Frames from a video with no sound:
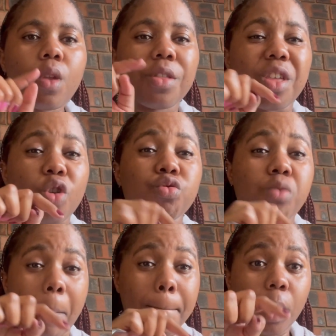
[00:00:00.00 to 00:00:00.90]
The
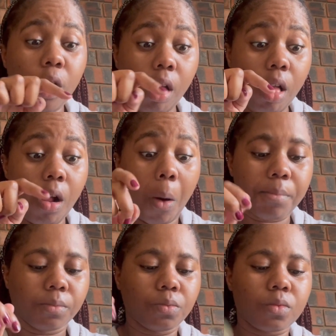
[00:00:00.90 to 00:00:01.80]
crumble,
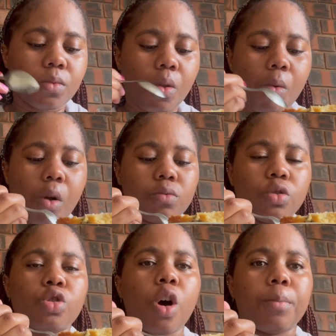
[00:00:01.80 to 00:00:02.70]

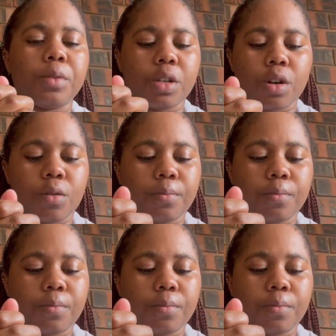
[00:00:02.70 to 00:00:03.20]
top tier.